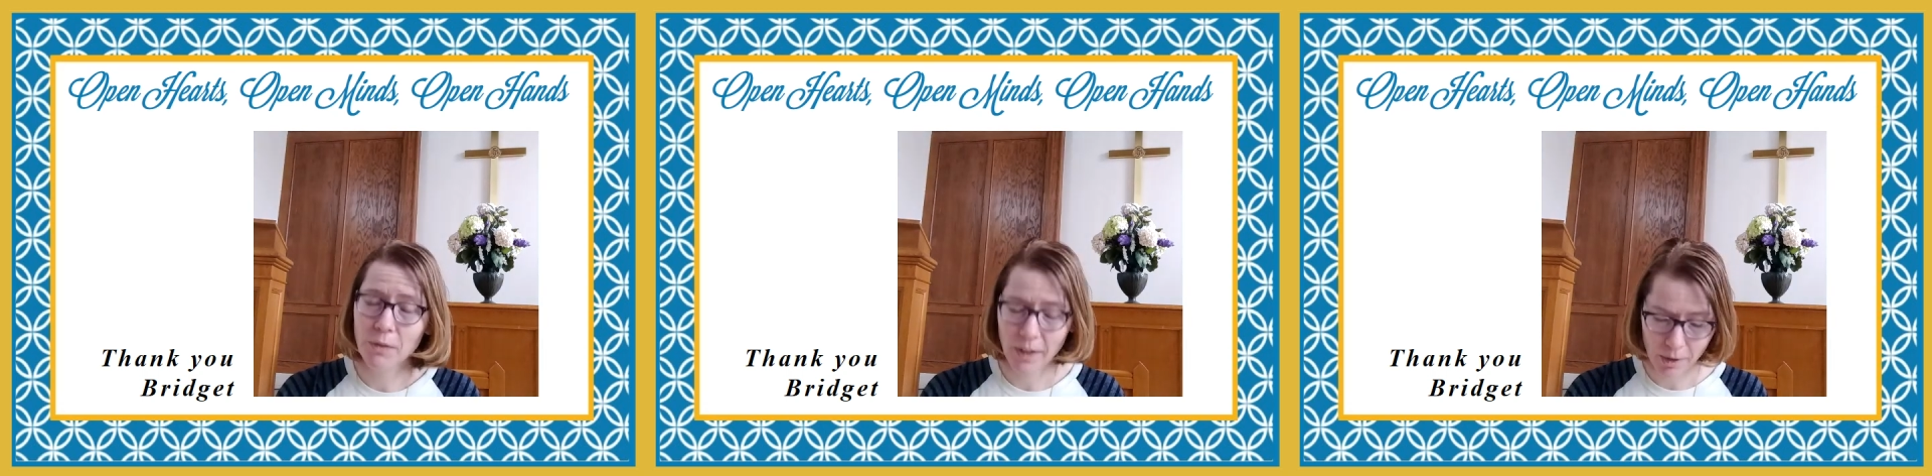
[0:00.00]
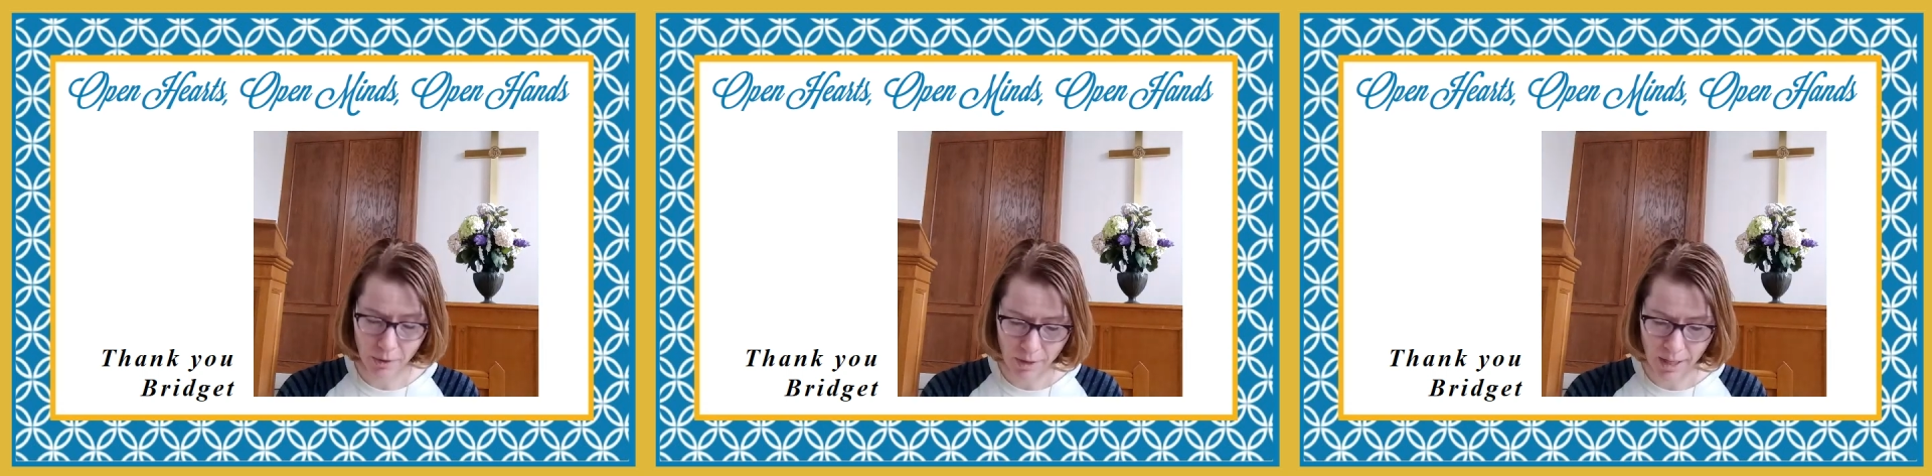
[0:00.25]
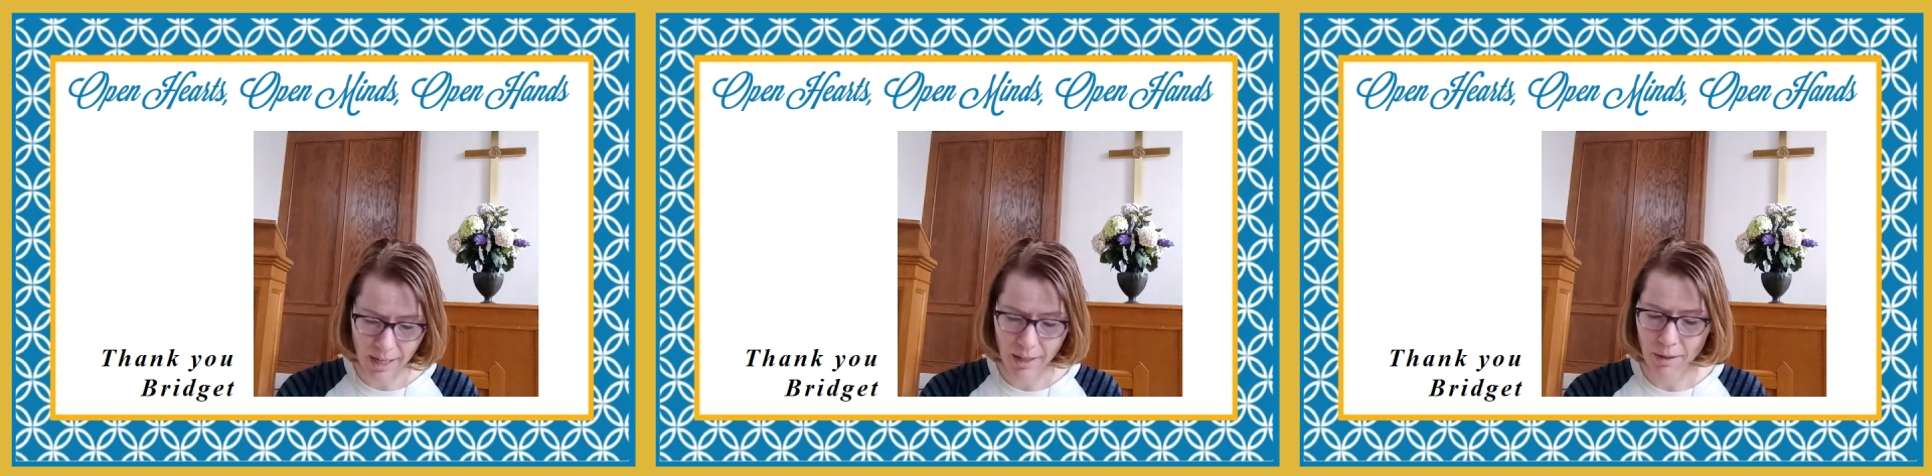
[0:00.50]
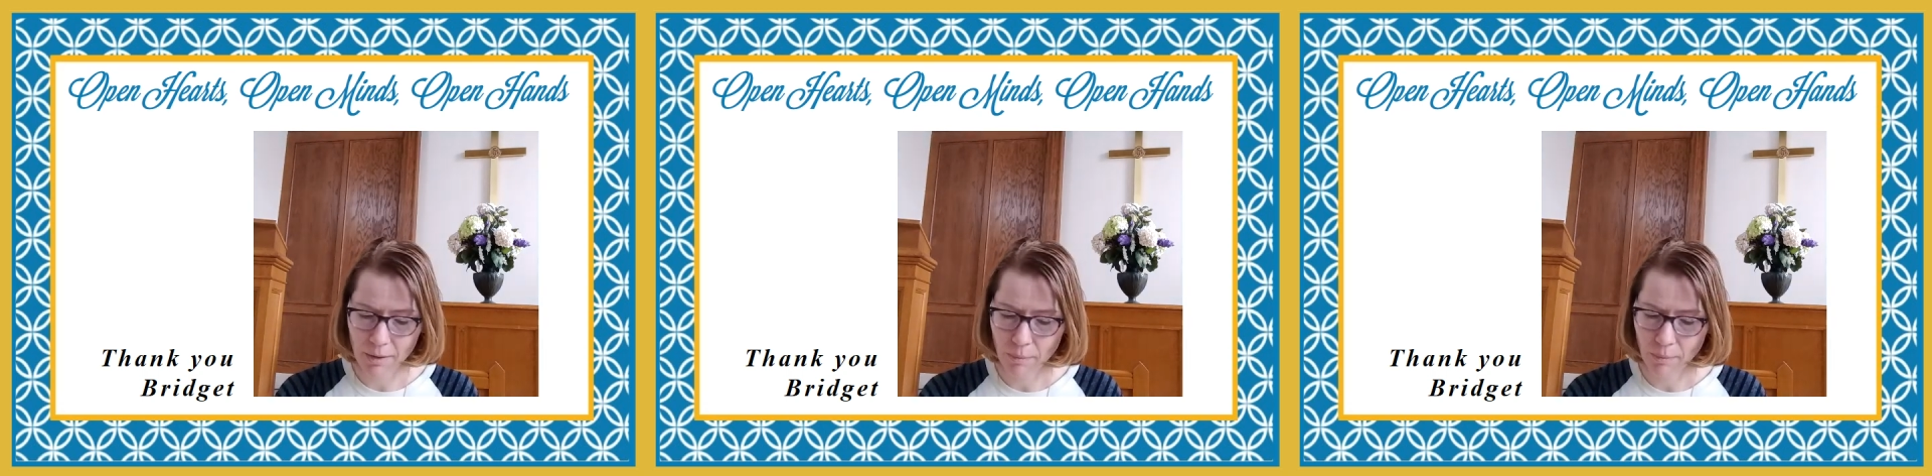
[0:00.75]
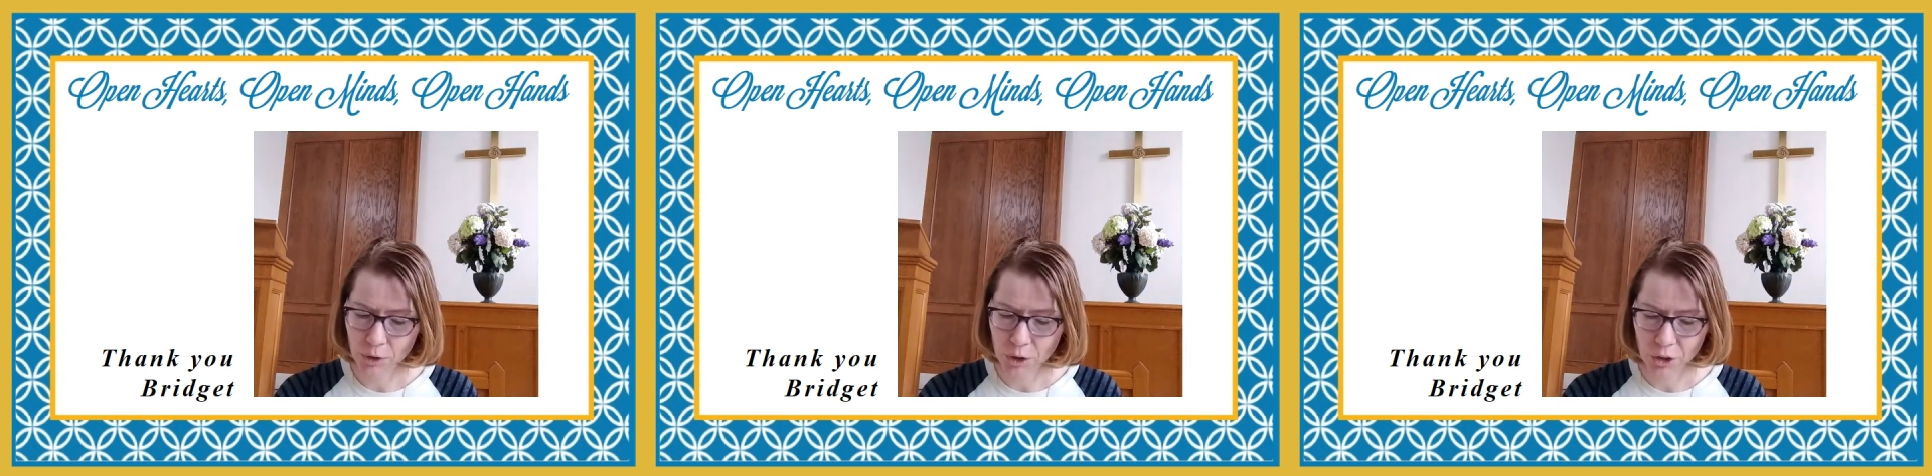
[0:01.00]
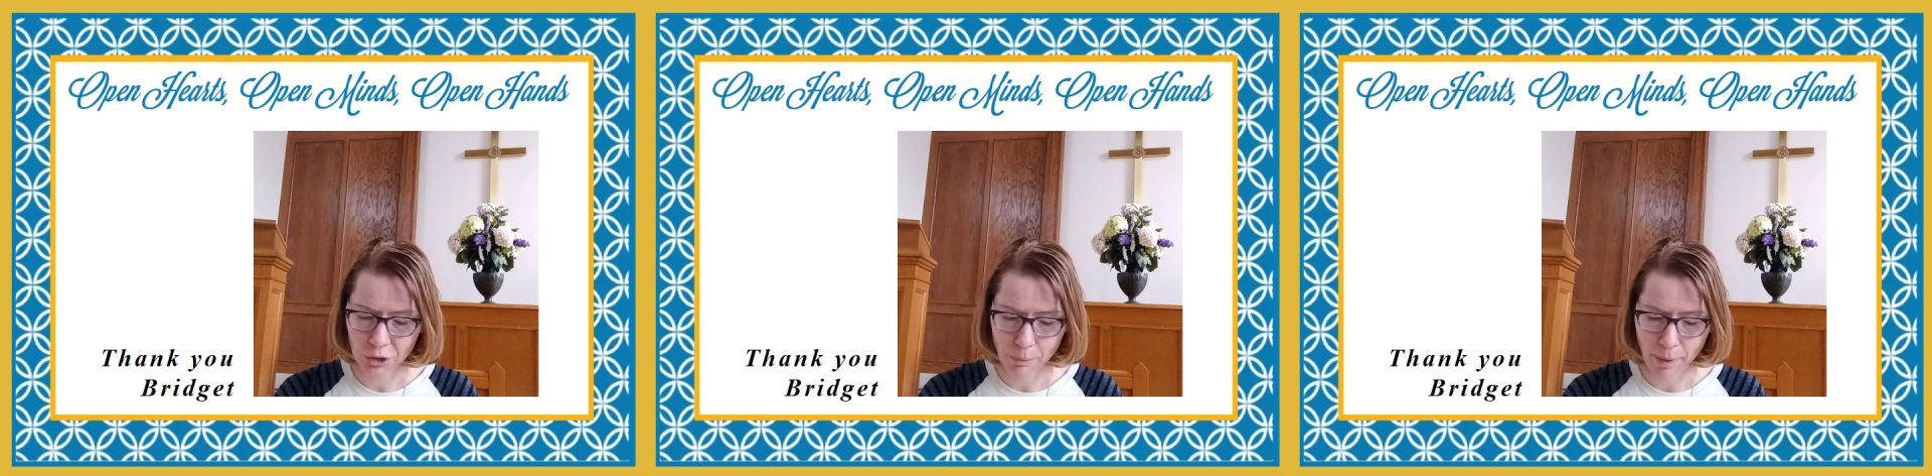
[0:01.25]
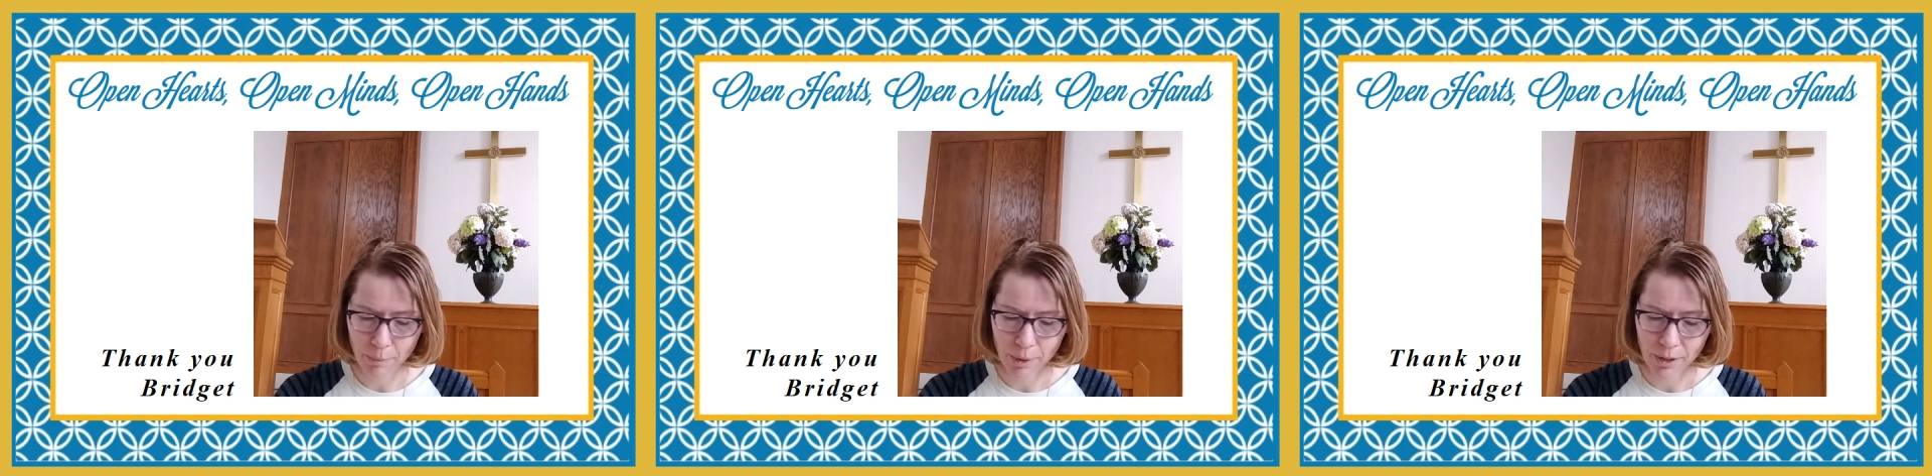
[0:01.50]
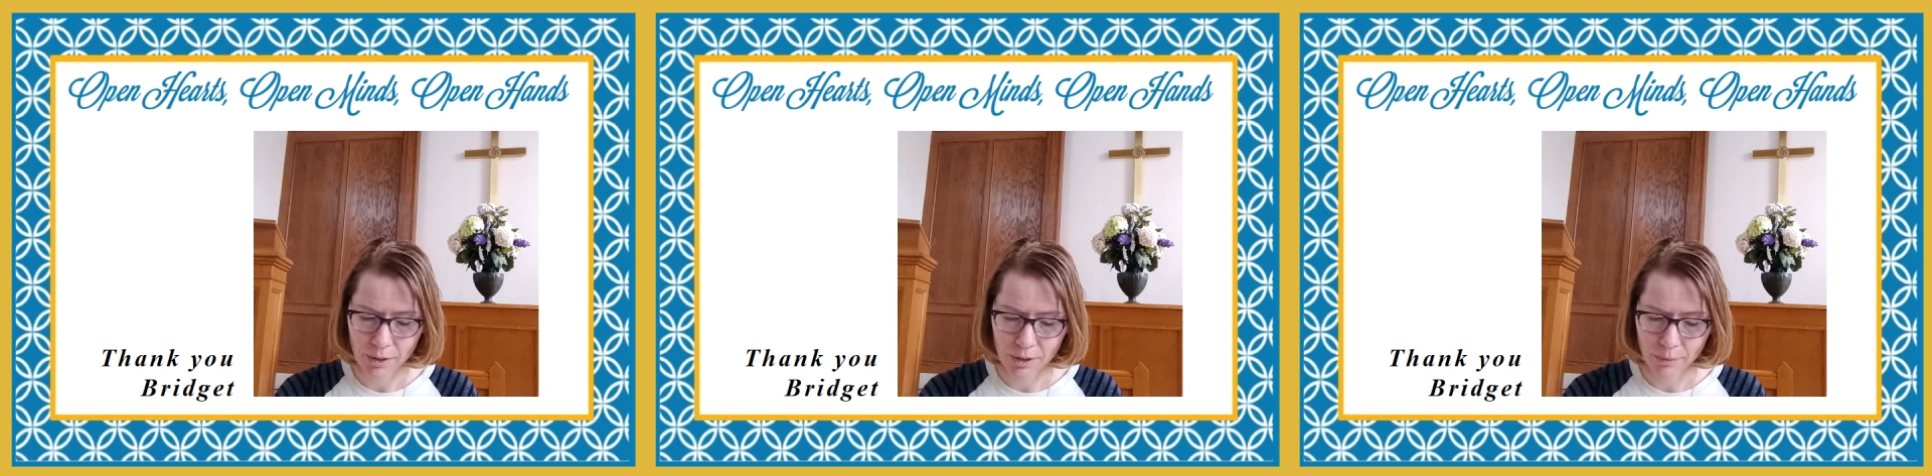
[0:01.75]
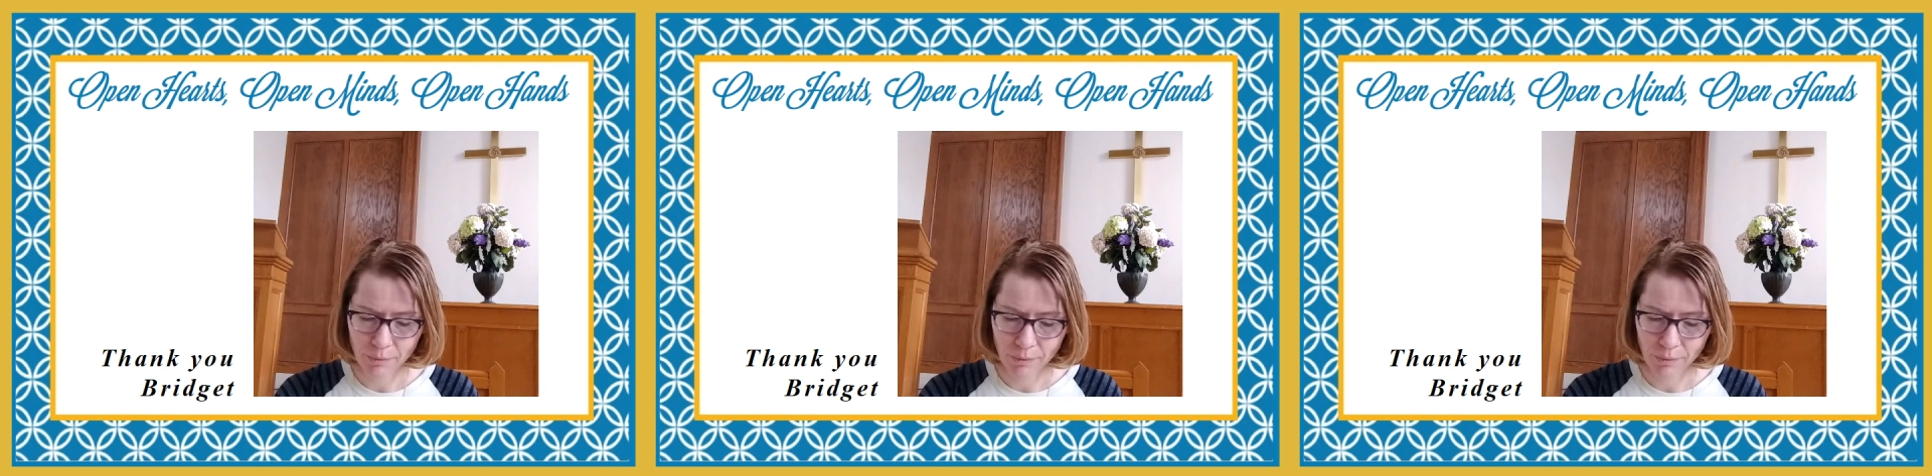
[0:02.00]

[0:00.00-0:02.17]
Federated church members,